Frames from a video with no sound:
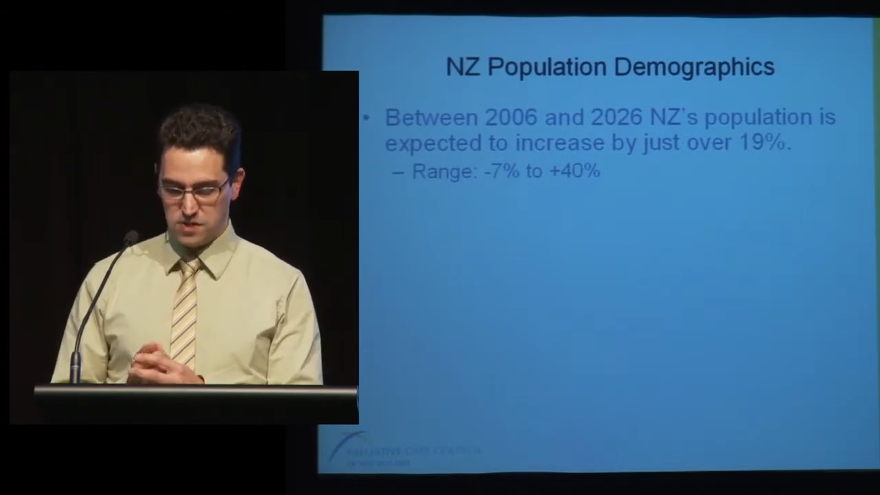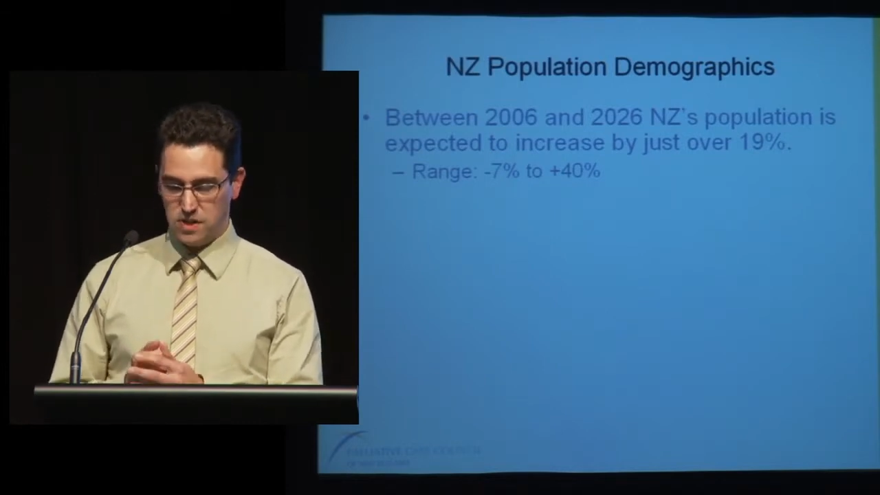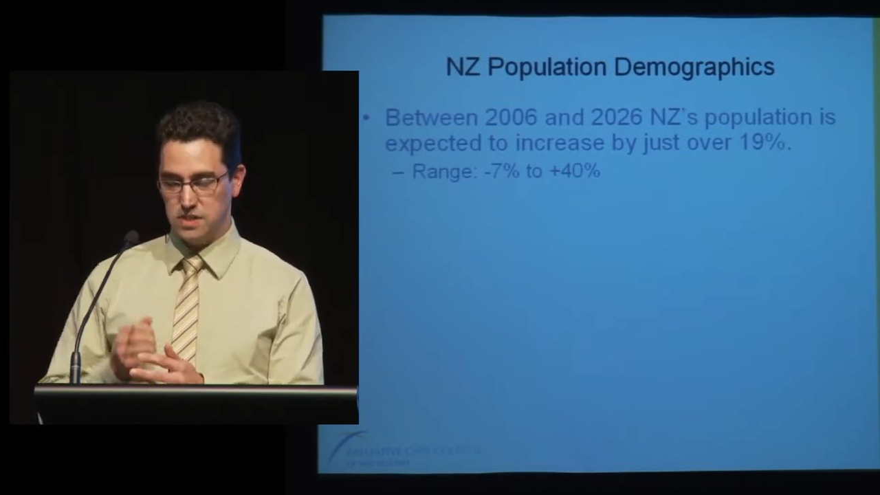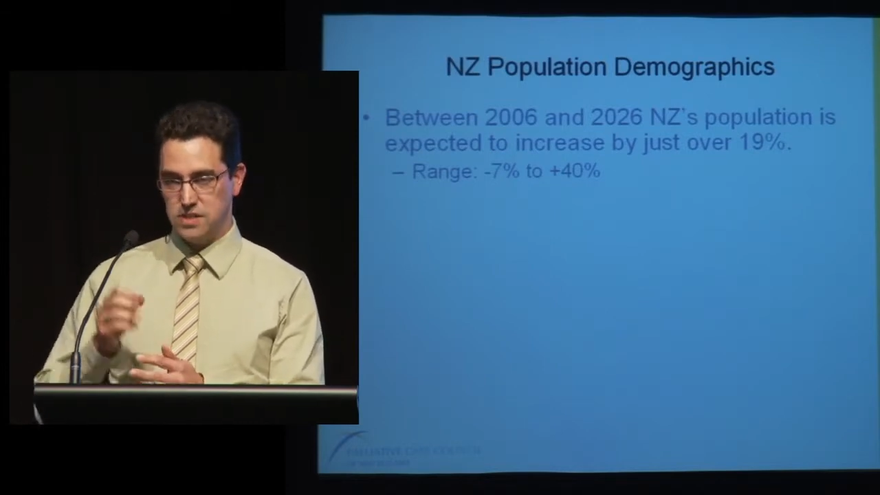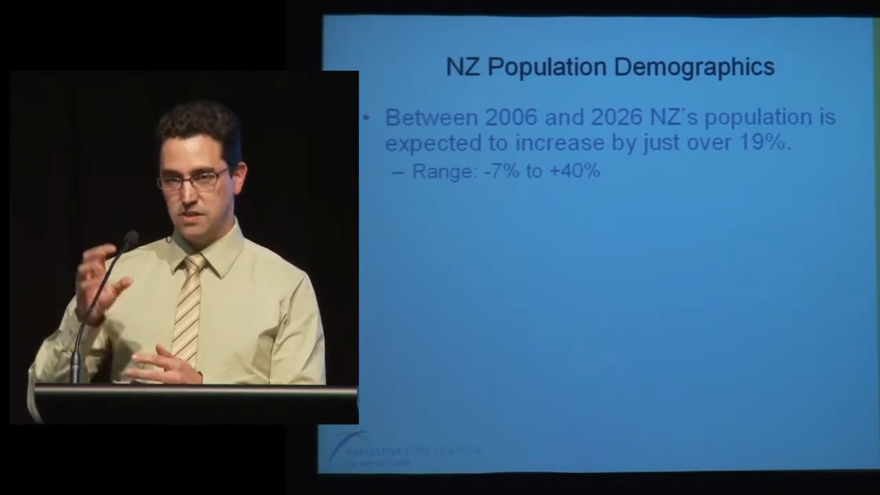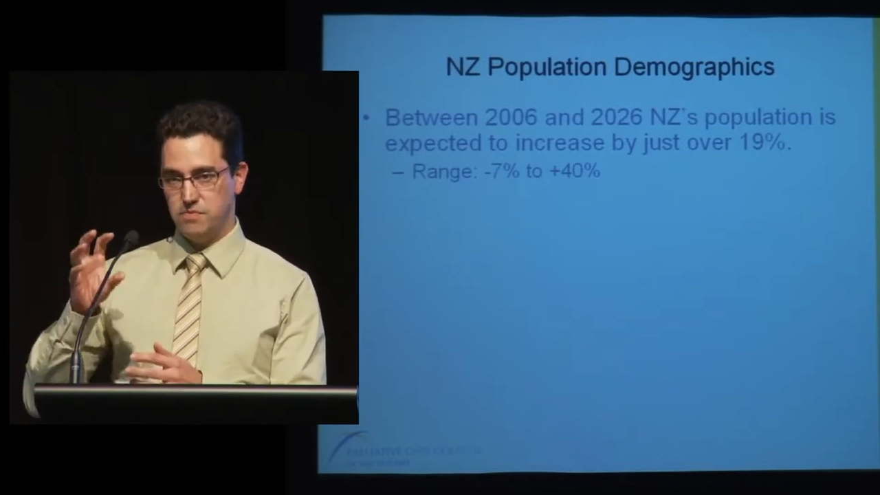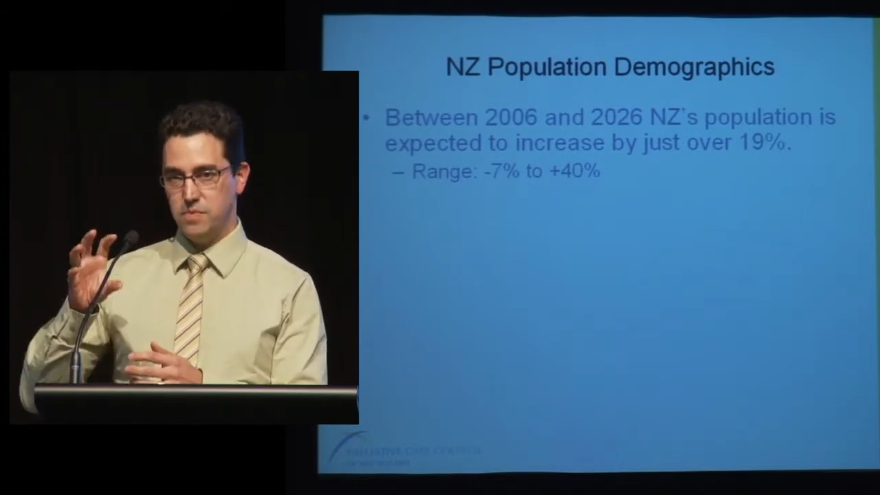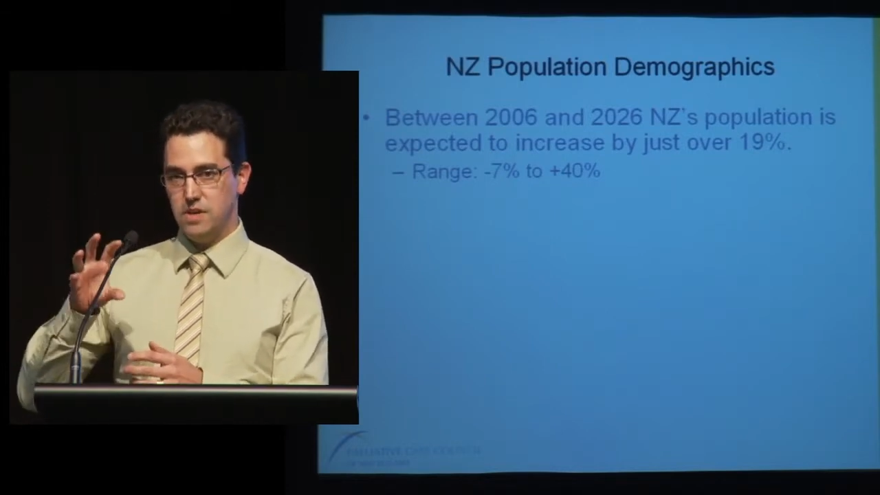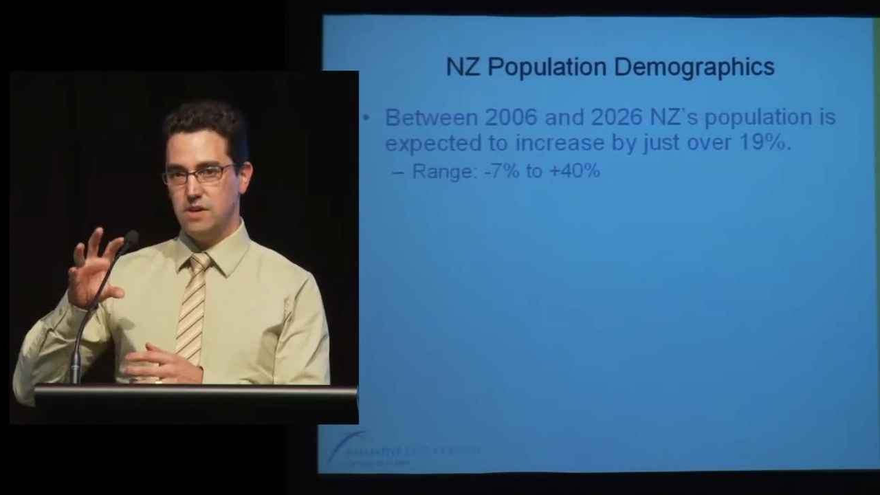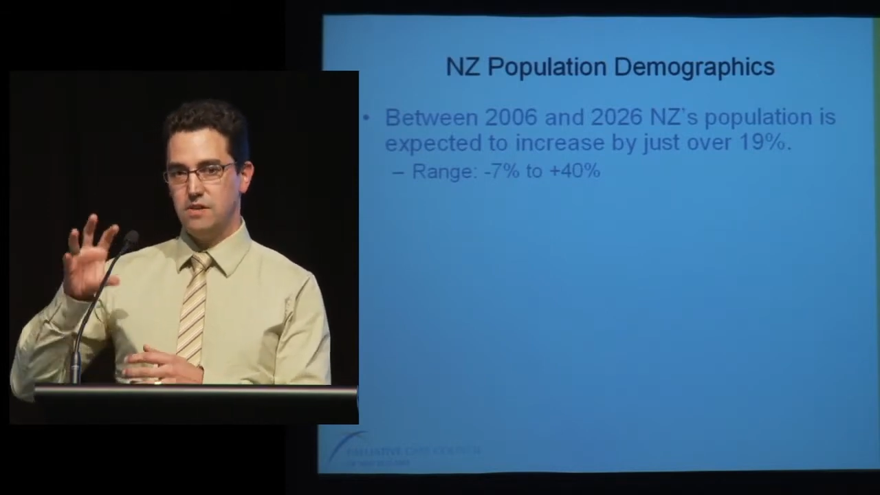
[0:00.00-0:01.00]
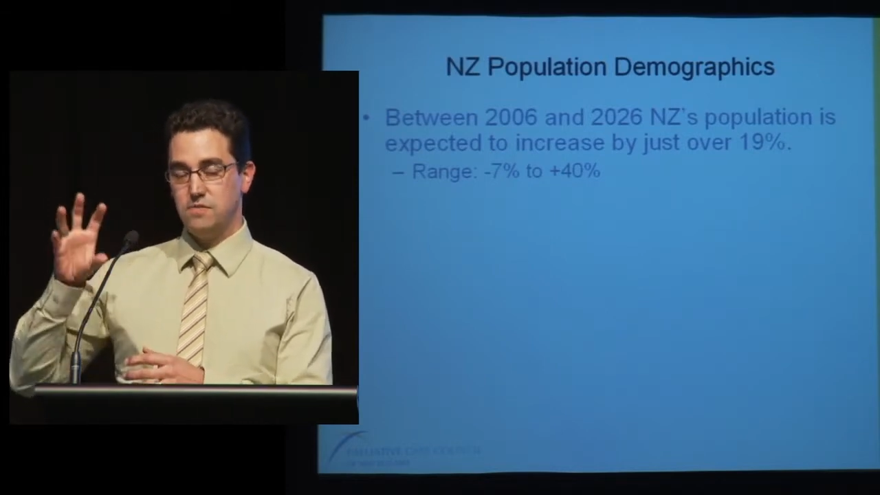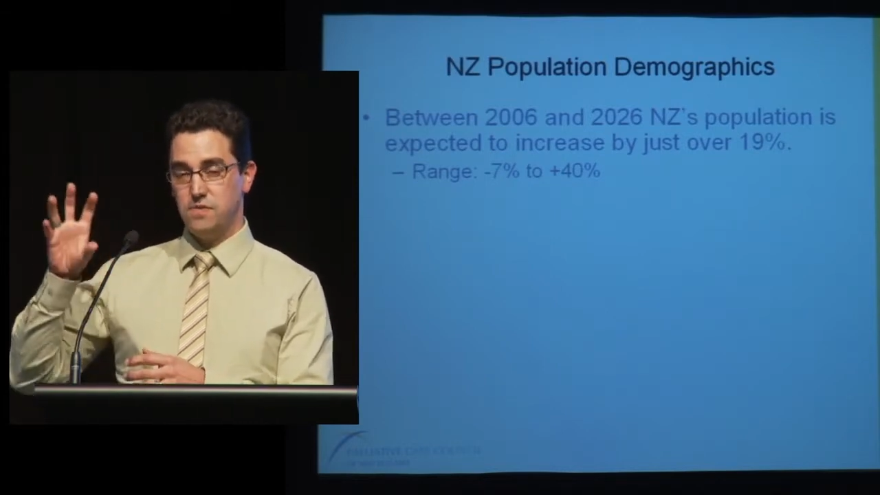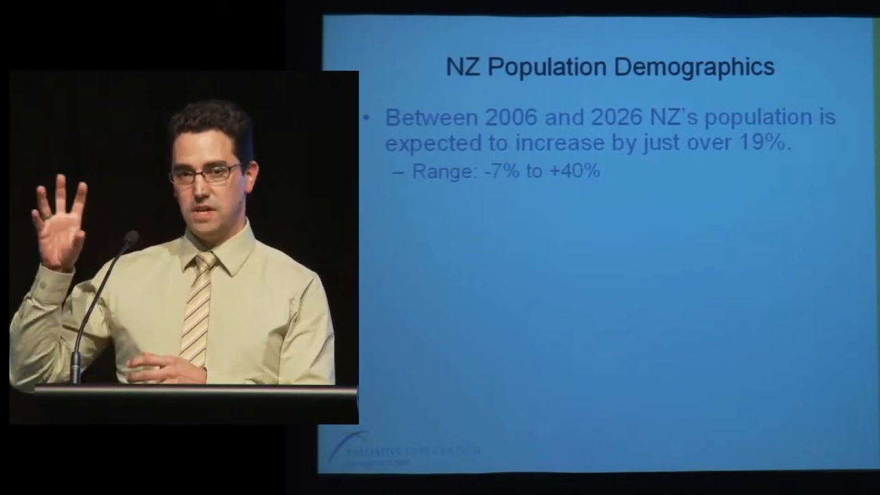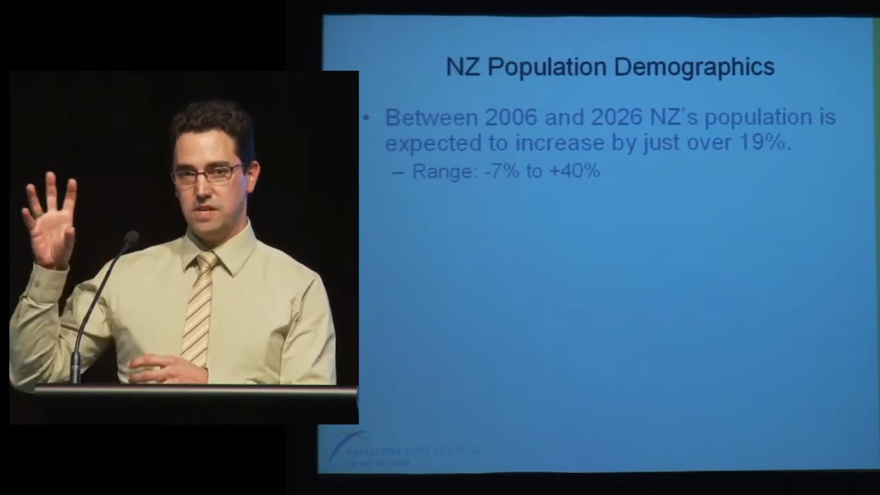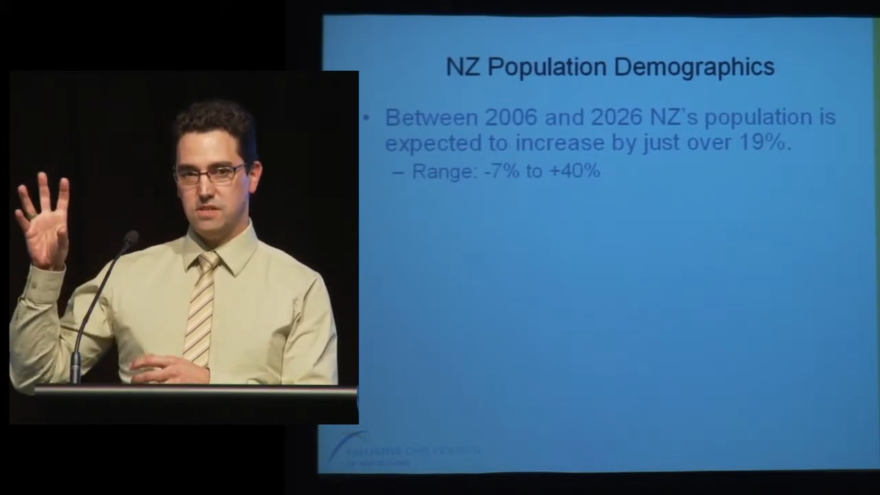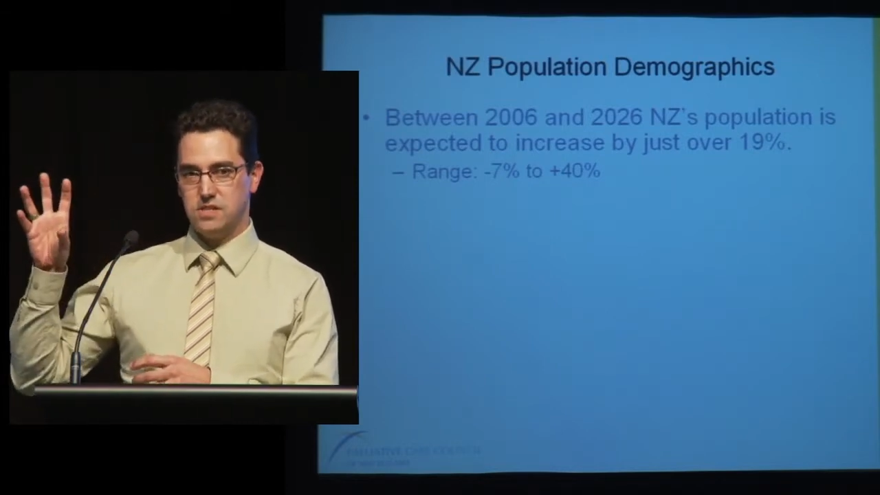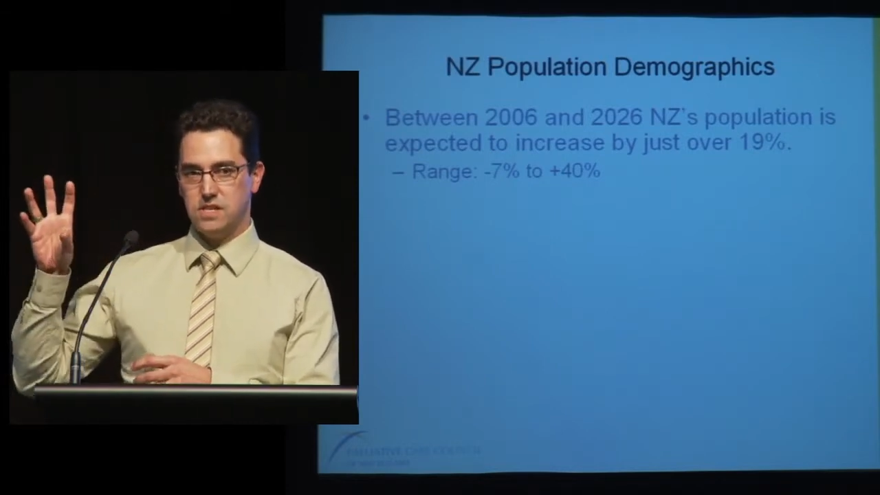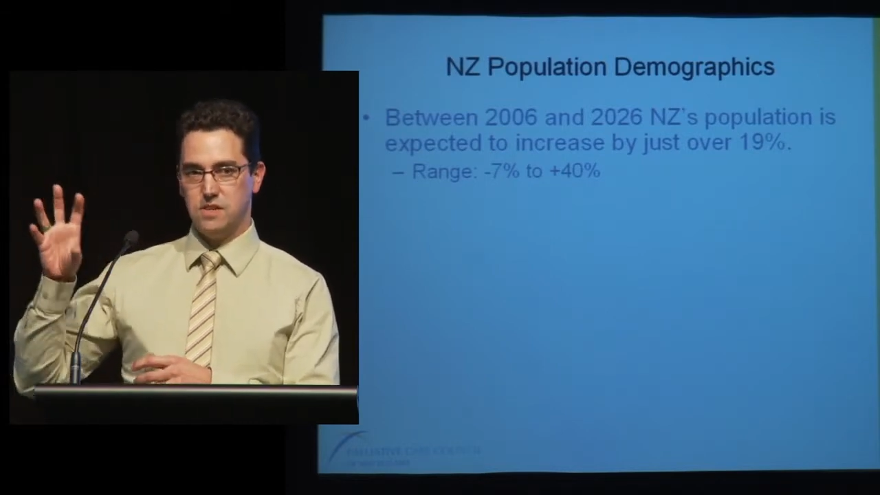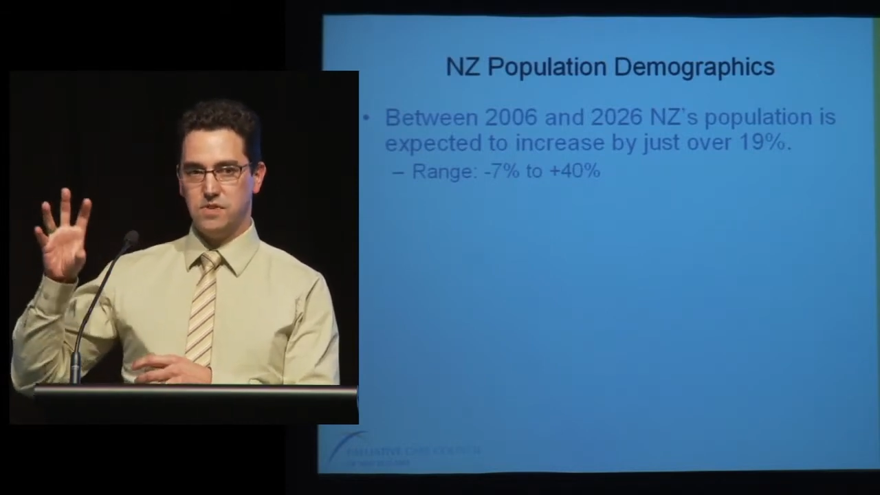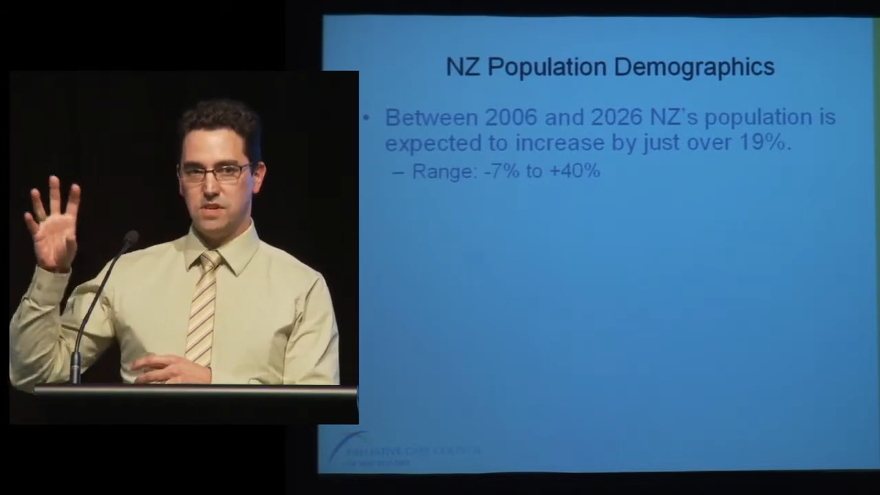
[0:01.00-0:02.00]
So you can see a fairly
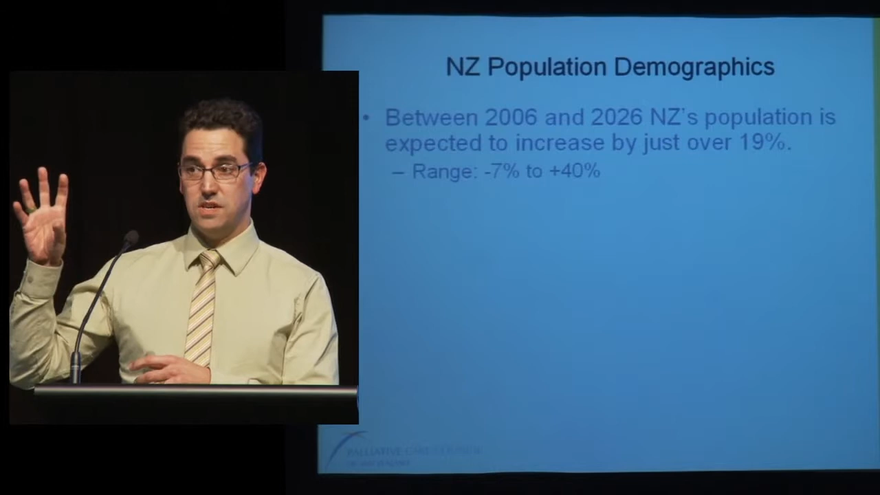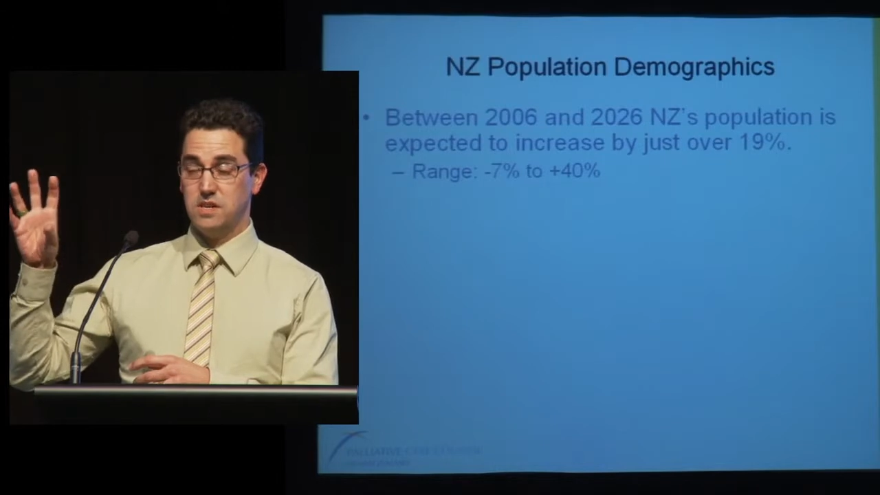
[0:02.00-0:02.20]
significant